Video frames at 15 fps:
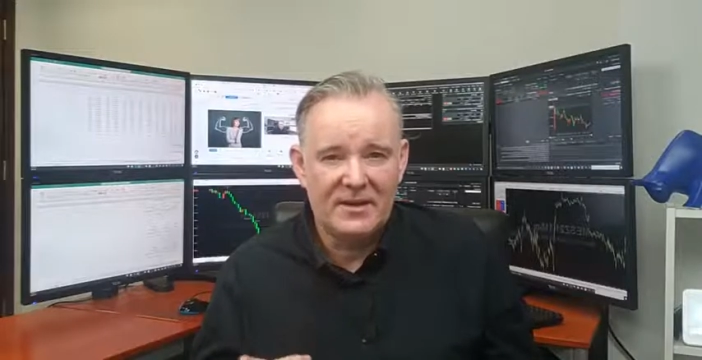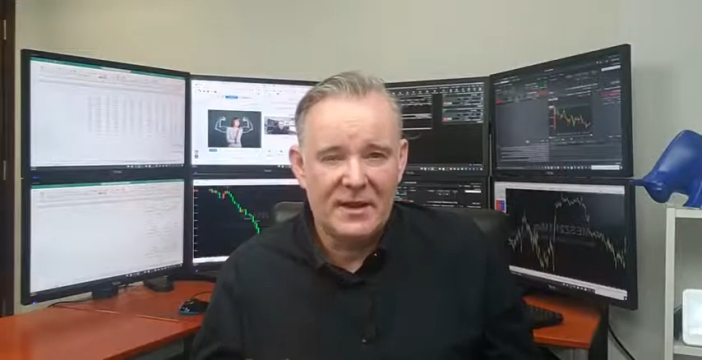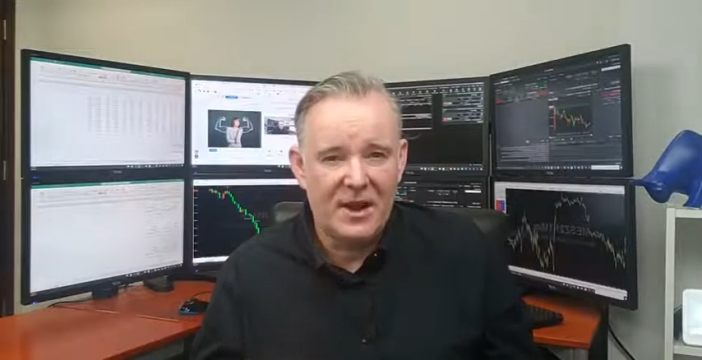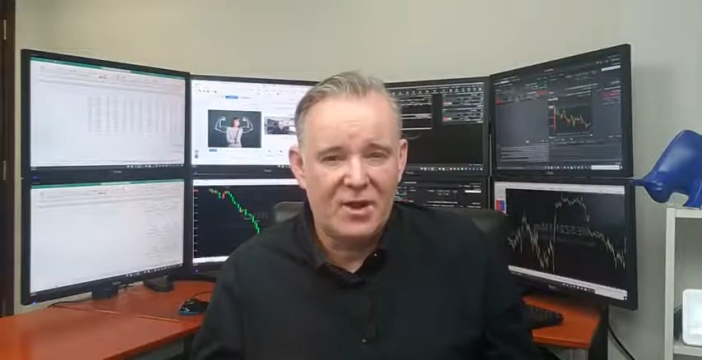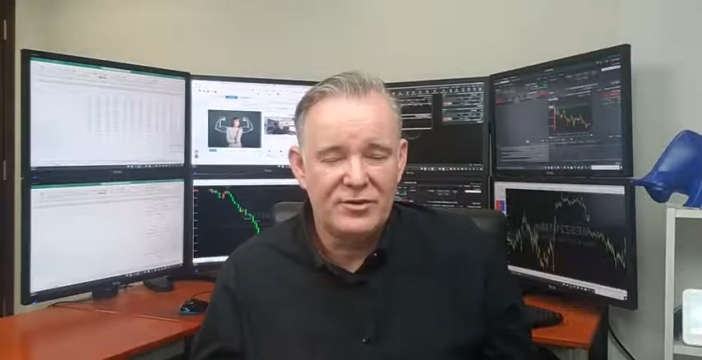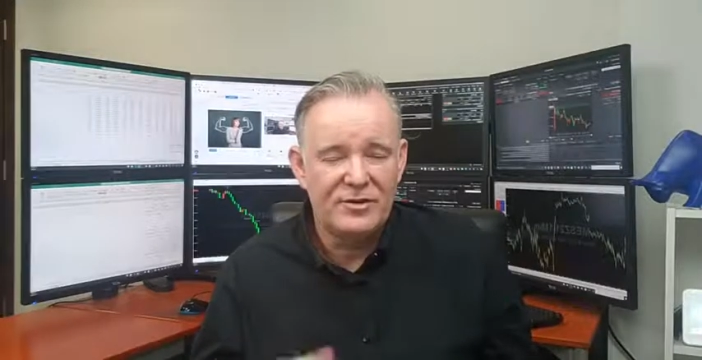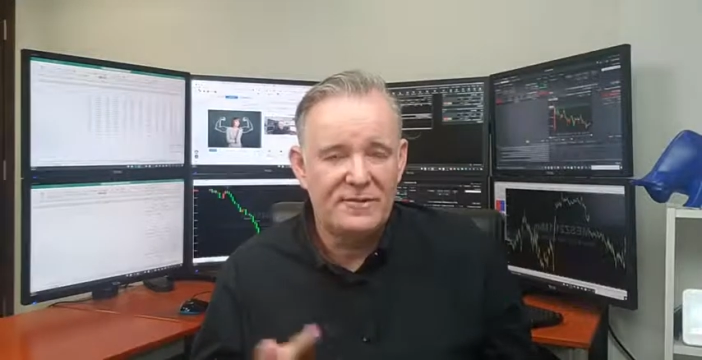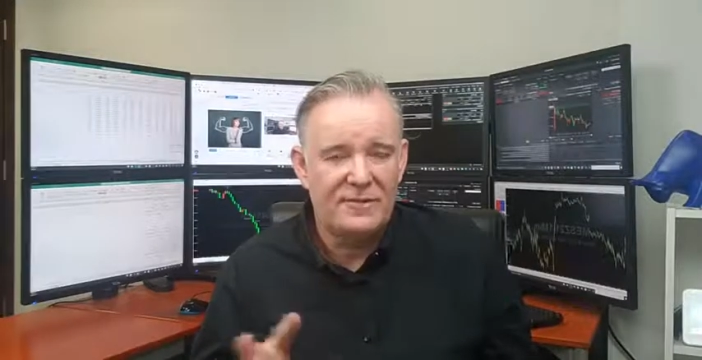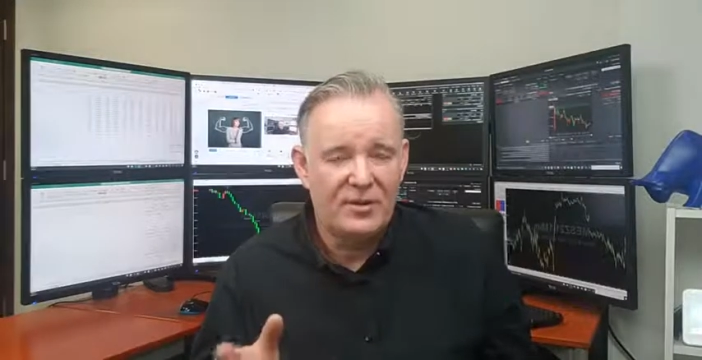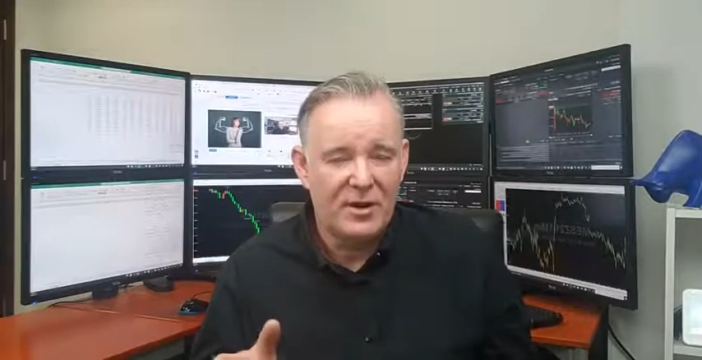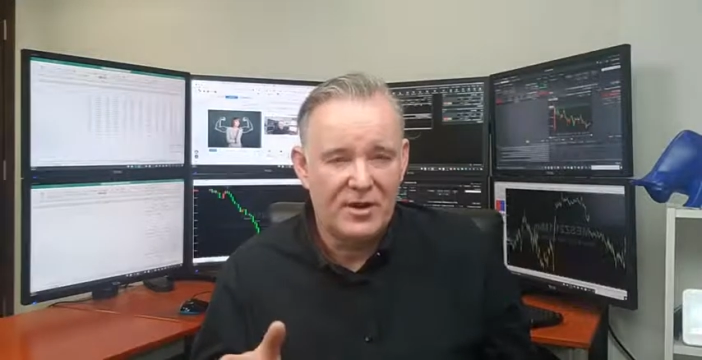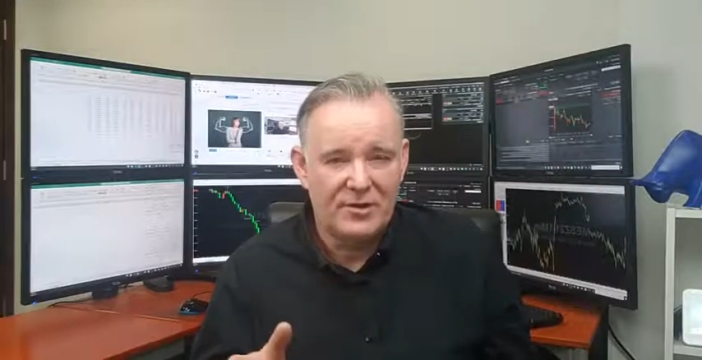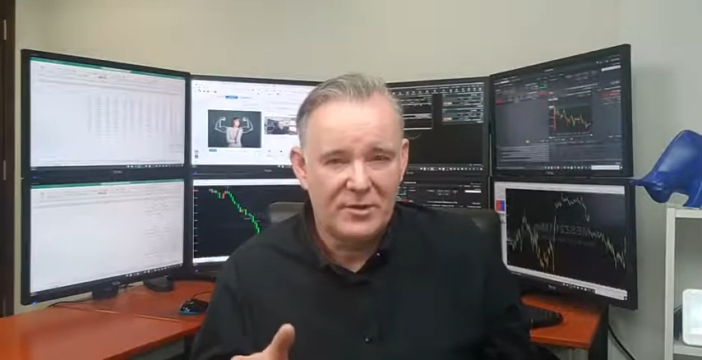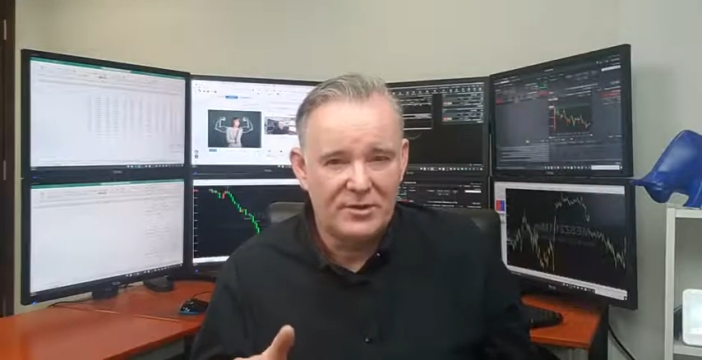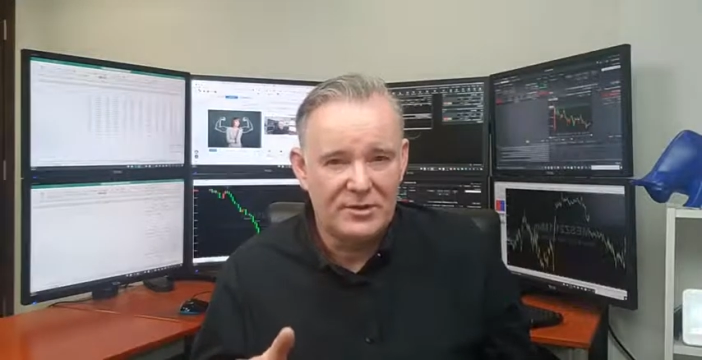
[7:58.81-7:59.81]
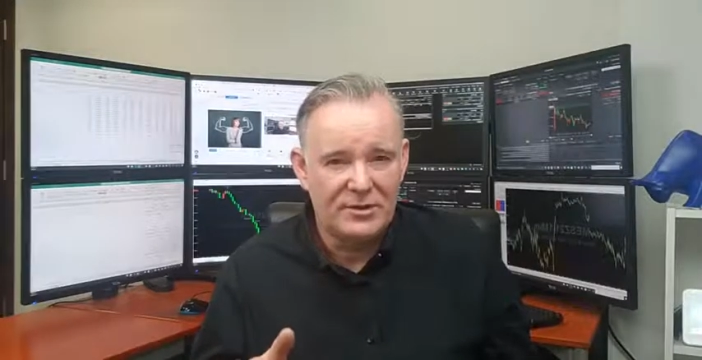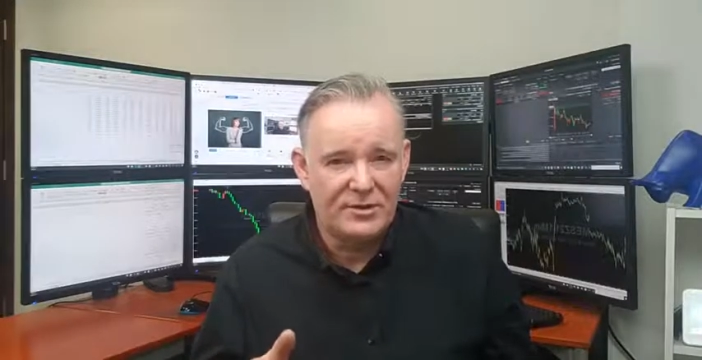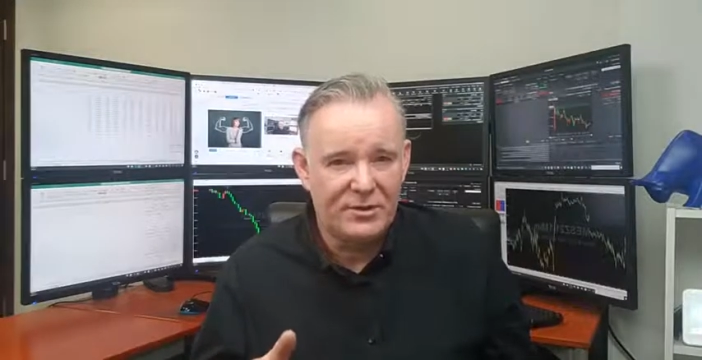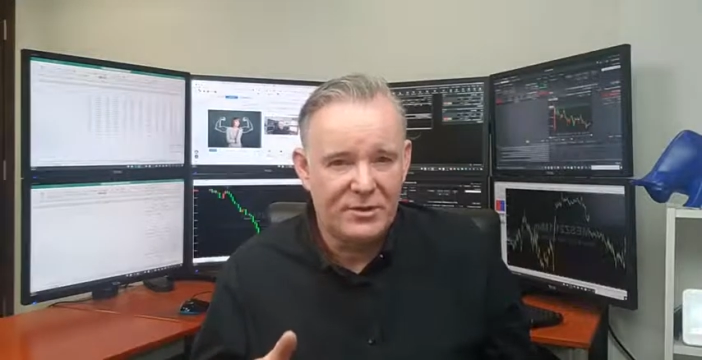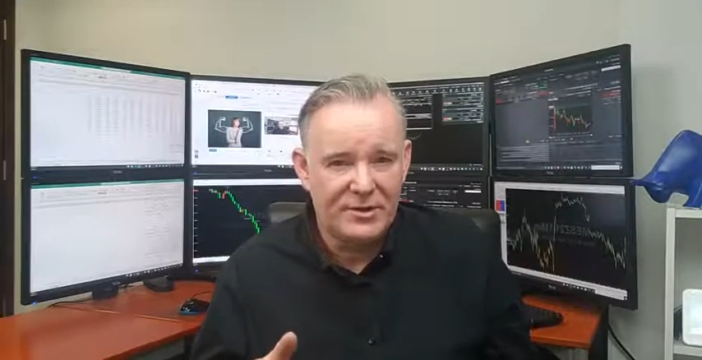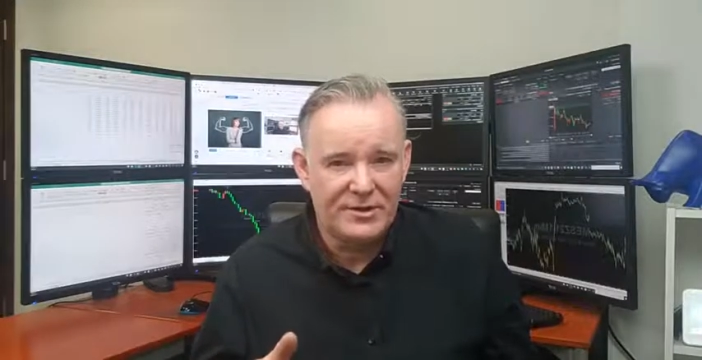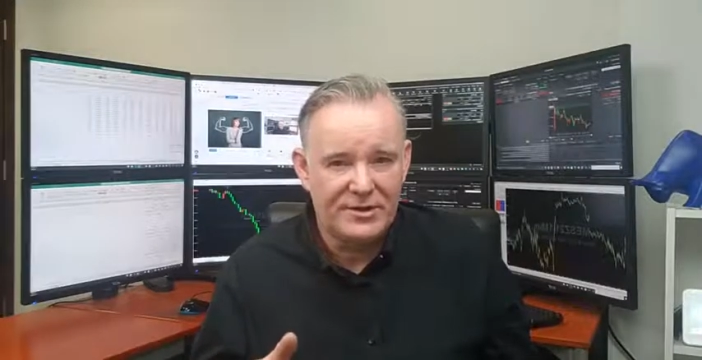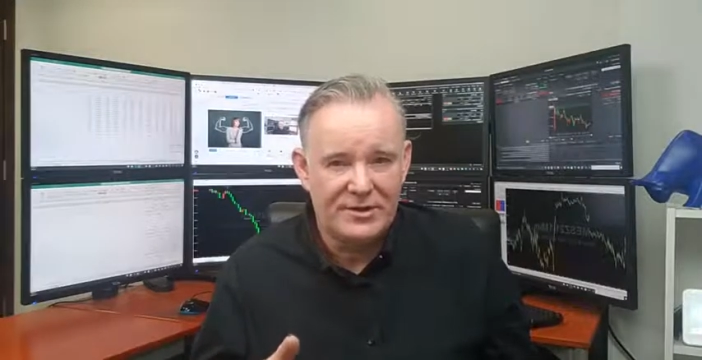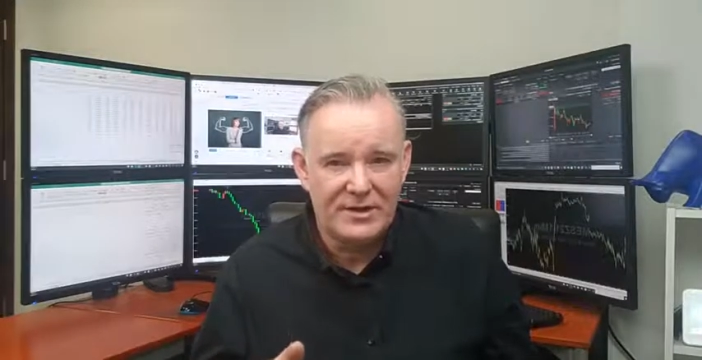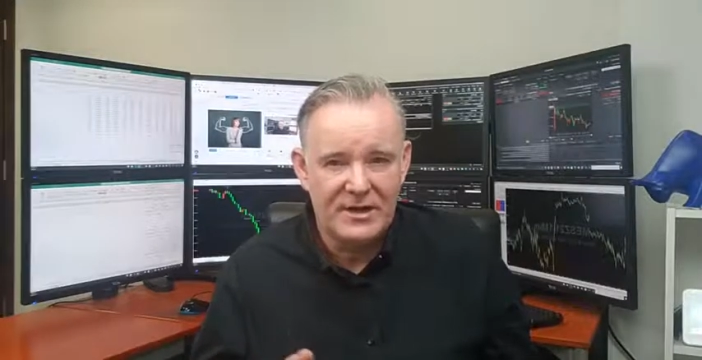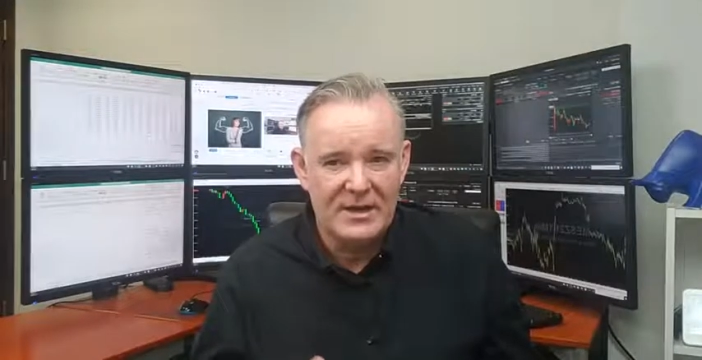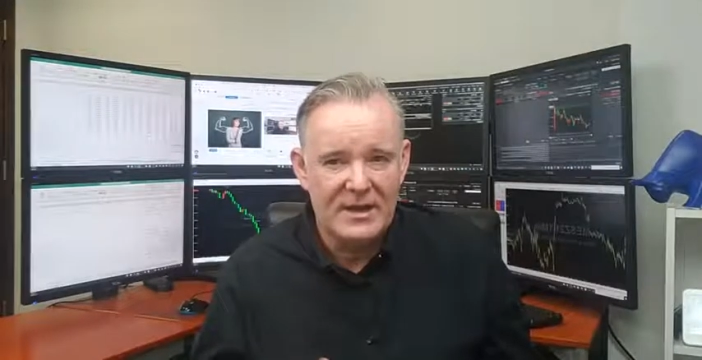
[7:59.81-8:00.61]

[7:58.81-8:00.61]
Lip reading: $140,000.